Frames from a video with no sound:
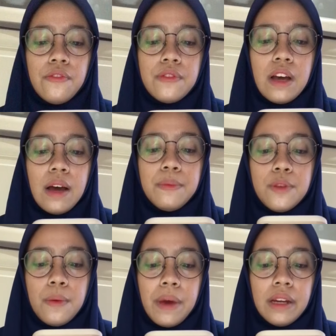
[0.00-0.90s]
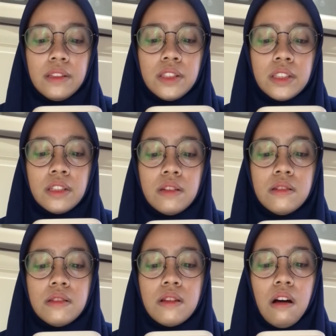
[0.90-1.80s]
the abdomen
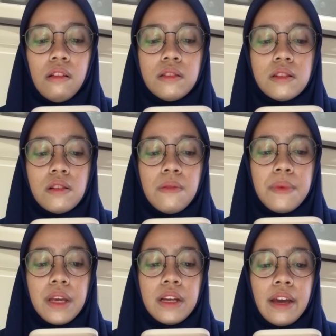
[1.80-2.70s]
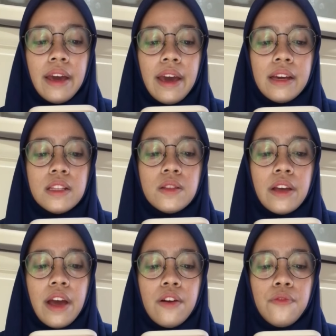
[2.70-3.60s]
should also be
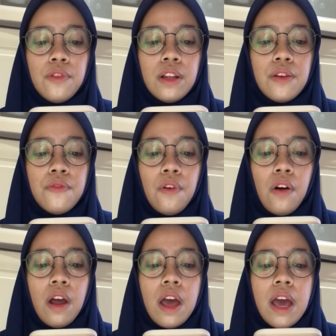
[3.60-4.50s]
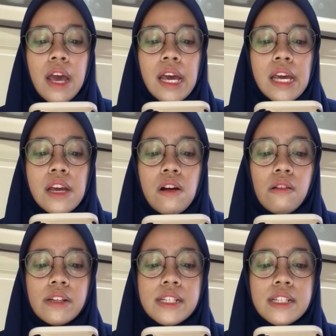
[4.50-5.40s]
checked carefully for
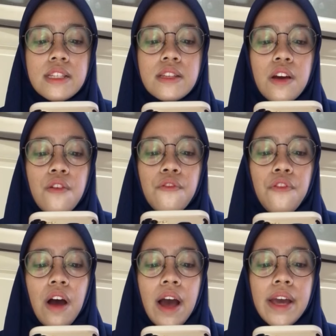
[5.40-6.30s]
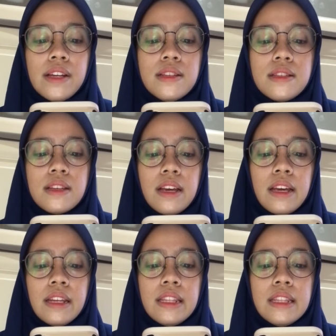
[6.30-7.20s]
engorged veins
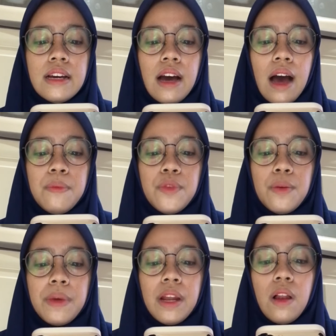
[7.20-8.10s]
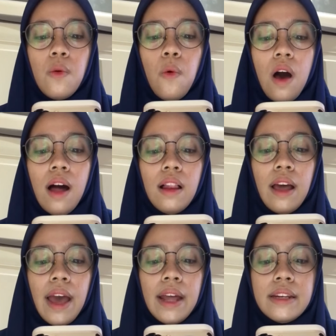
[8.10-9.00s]
in the abdominal wall
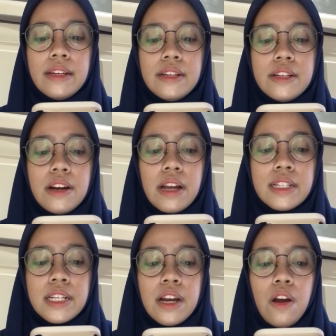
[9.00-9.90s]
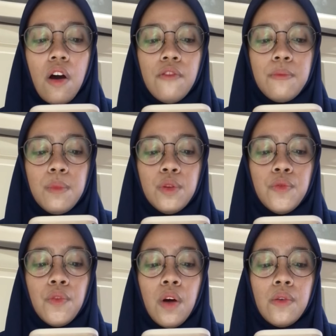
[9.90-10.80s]
and the direction of
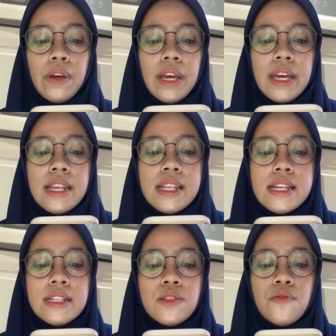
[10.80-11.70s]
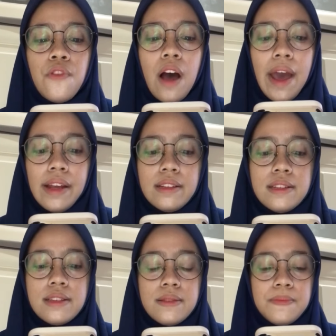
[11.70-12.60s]
blood flow in these veins.